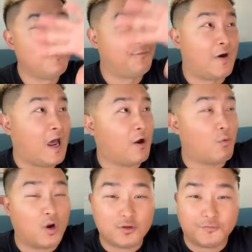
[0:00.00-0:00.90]

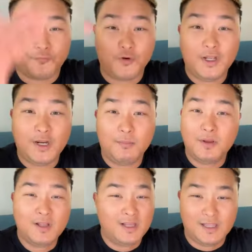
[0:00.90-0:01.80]
Fireworks,
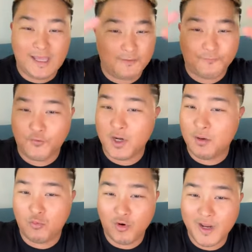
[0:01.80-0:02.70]
freedom, let
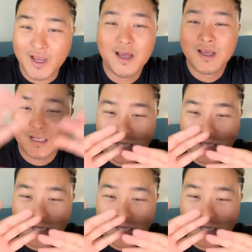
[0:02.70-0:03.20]
freedom ring.